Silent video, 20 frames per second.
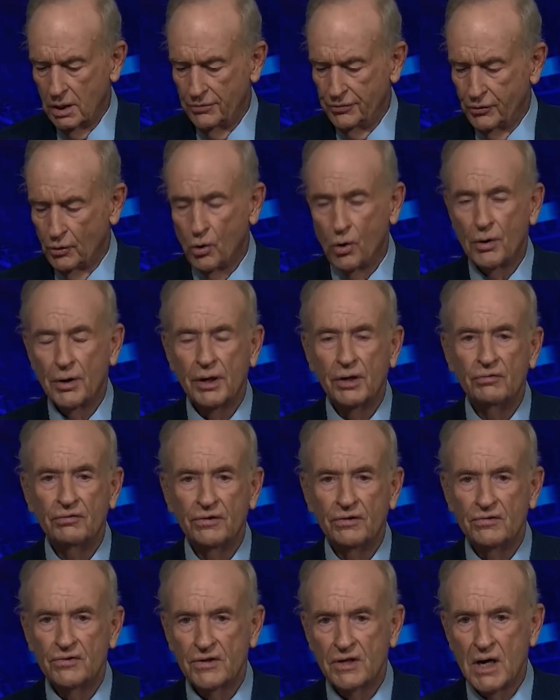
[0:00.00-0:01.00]
authorities
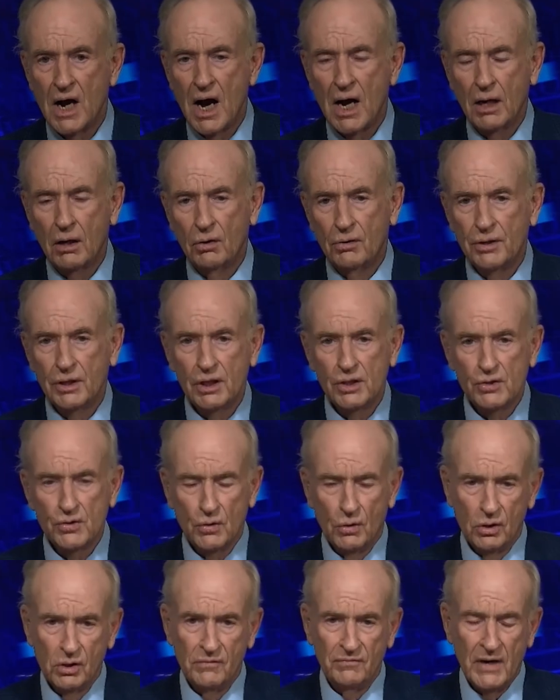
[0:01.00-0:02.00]
to Chicago to
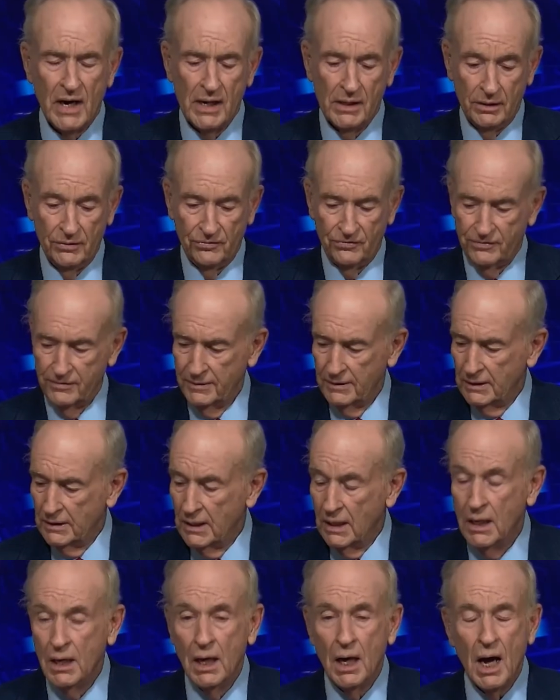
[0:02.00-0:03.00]
control the violence?
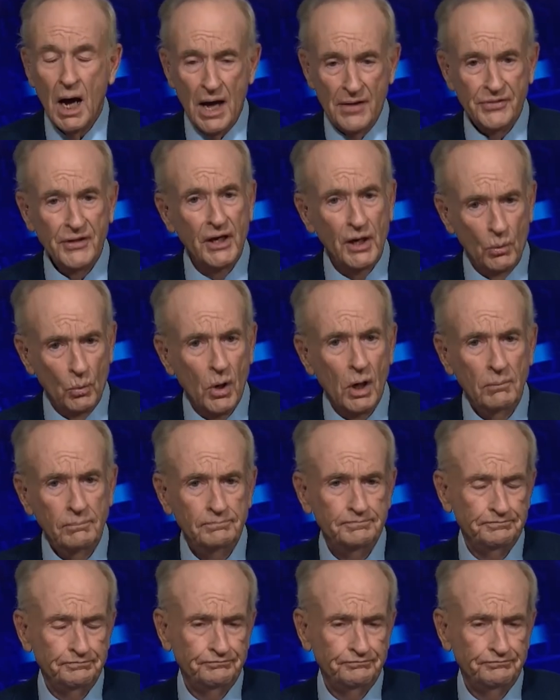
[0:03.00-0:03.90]
I think he will.